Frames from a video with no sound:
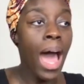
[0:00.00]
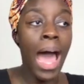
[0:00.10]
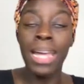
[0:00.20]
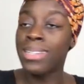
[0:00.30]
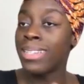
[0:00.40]

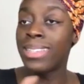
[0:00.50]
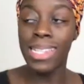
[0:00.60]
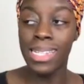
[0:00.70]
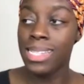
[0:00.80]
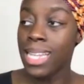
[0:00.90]
I did
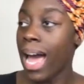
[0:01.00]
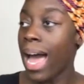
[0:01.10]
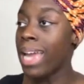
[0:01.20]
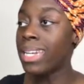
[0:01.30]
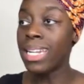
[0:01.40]
this,
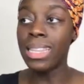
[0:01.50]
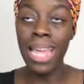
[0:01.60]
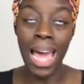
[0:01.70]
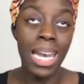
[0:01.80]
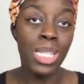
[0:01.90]
I did
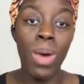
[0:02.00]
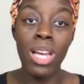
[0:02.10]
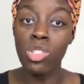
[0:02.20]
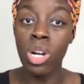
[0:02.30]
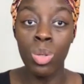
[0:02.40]
that, this is what I
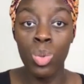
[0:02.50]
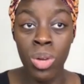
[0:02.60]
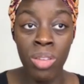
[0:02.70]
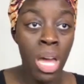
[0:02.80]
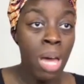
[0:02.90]
struggled
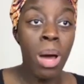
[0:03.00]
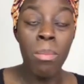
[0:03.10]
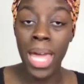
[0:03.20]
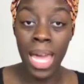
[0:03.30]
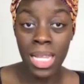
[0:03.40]
with, but I'm
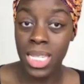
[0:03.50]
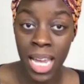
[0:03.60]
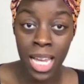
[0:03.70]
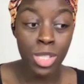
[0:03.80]
here today.